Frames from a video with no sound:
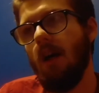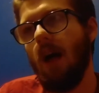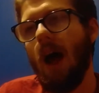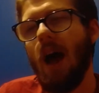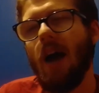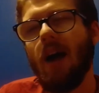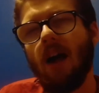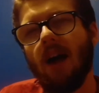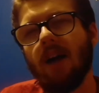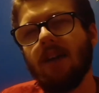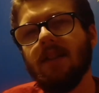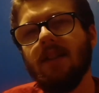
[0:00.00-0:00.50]

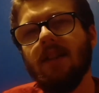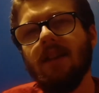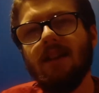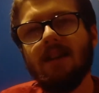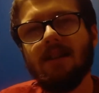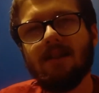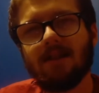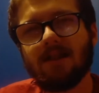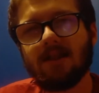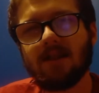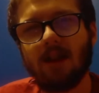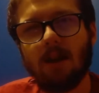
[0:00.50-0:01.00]
I think
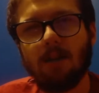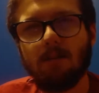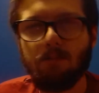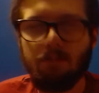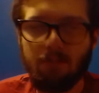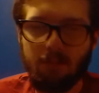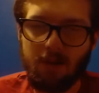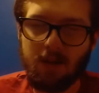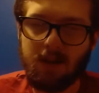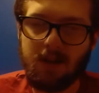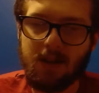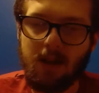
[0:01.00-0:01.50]
some
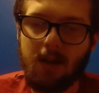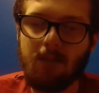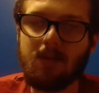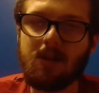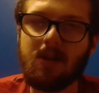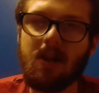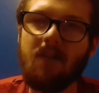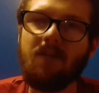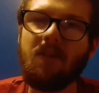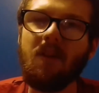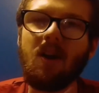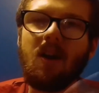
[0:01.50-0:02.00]
stuff
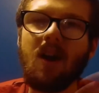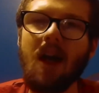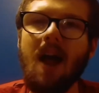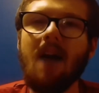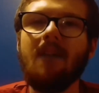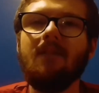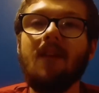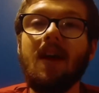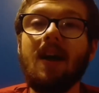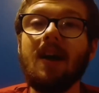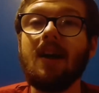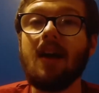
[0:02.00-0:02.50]
that are kind
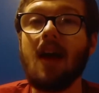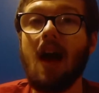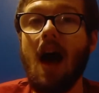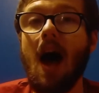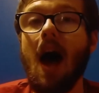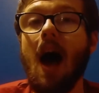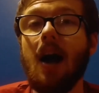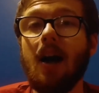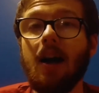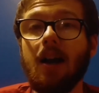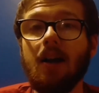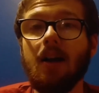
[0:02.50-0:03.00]
of
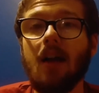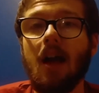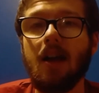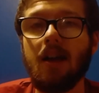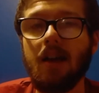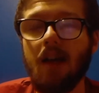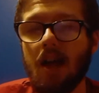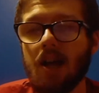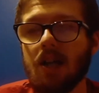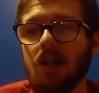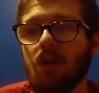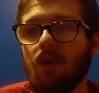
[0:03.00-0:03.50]
iconic, I
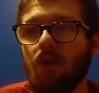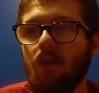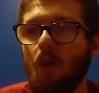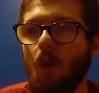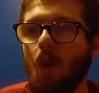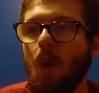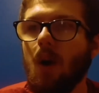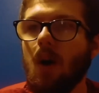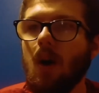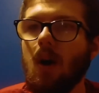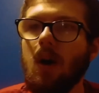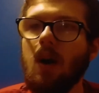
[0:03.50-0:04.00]
guess,
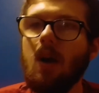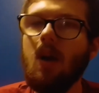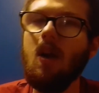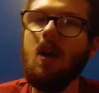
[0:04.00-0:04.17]
for,